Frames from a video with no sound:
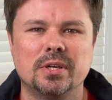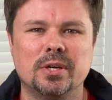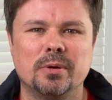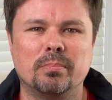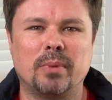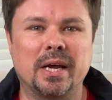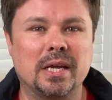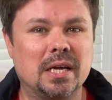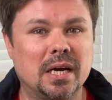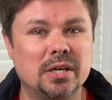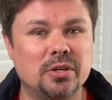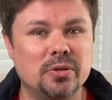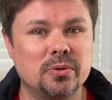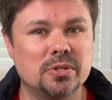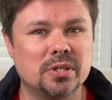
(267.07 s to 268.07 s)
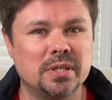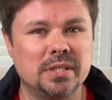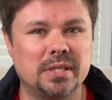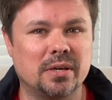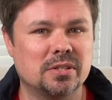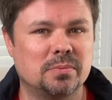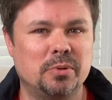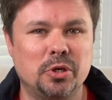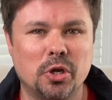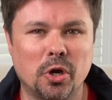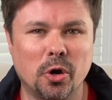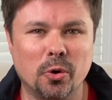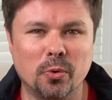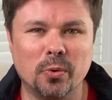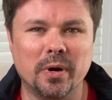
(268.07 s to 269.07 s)
my gut usually tells me
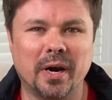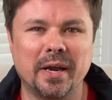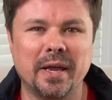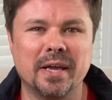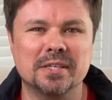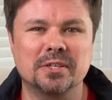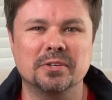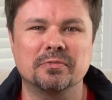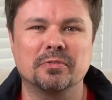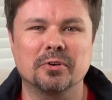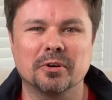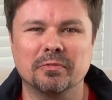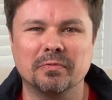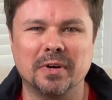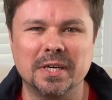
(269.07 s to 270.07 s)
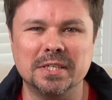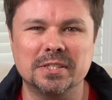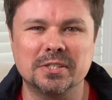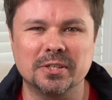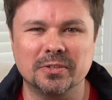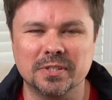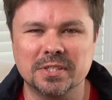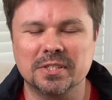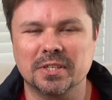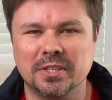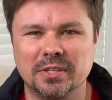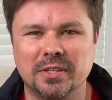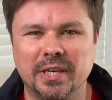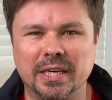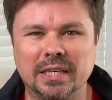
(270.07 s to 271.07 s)
no when I ask it for advice, so this is a
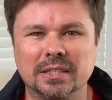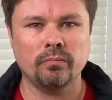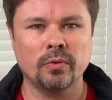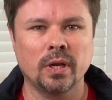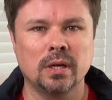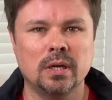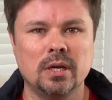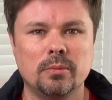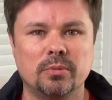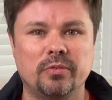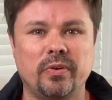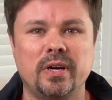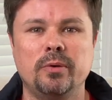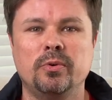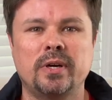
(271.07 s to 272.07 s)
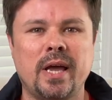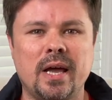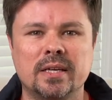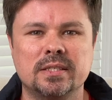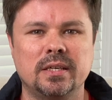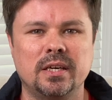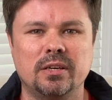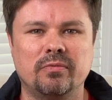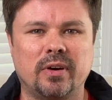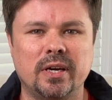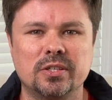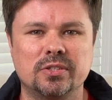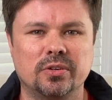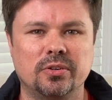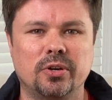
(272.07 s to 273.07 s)
good thing. But if anyone has any
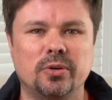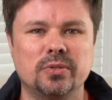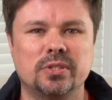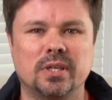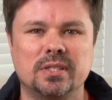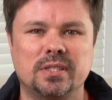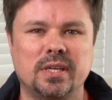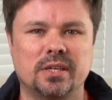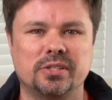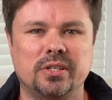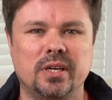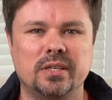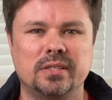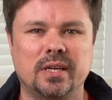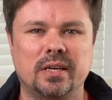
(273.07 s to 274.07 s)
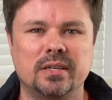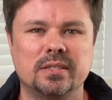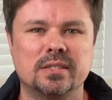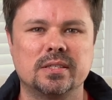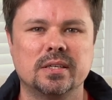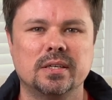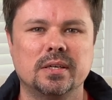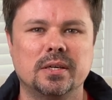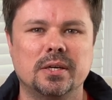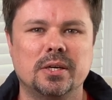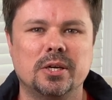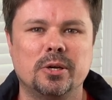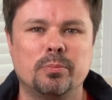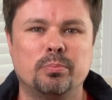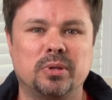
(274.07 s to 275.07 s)
advice or notes on Section 8 tenants,
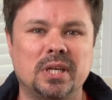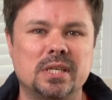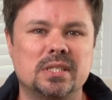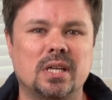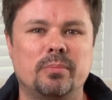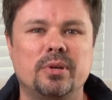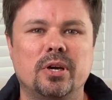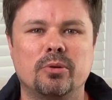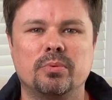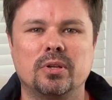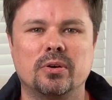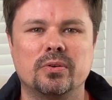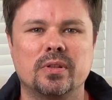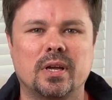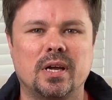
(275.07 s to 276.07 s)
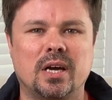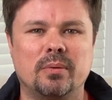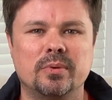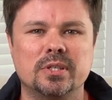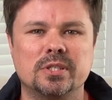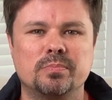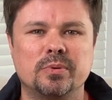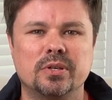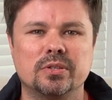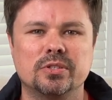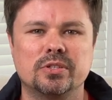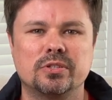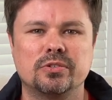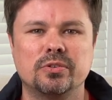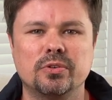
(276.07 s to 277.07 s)
please let me know below in the comments
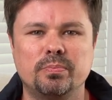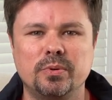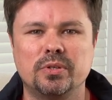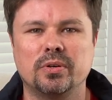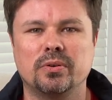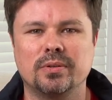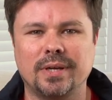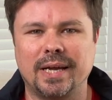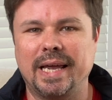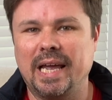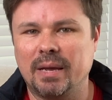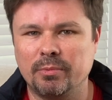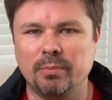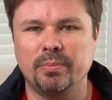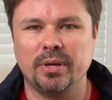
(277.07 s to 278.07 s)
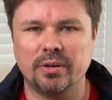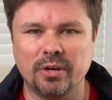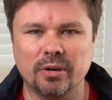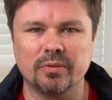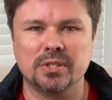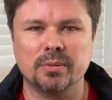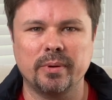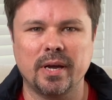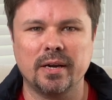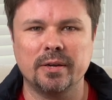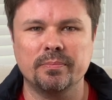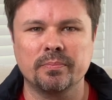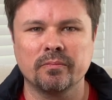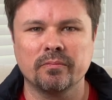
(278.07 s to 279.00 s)
because truth be told, I am a bit nervous about it